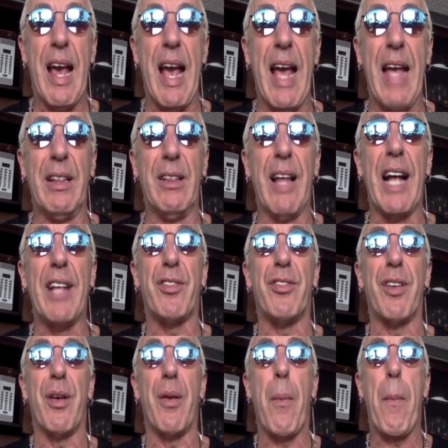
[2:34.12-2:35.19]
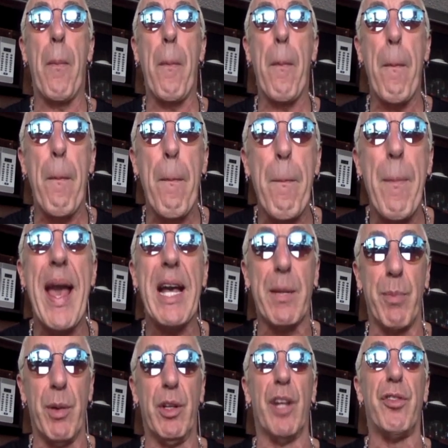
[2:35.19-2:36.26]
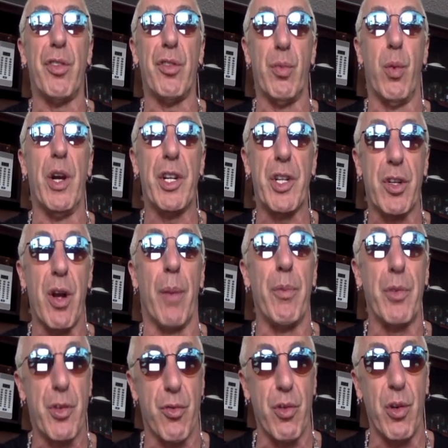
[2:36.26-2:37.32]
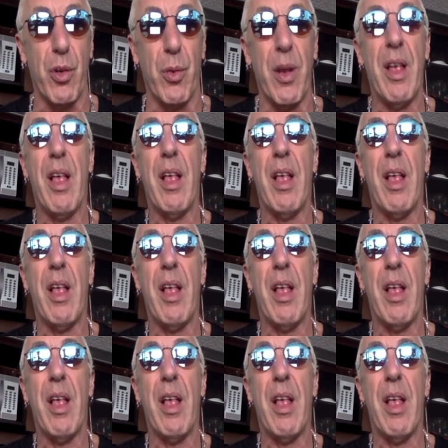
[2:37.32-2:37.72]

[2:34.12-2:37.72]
and let's make Melissa's wish come true.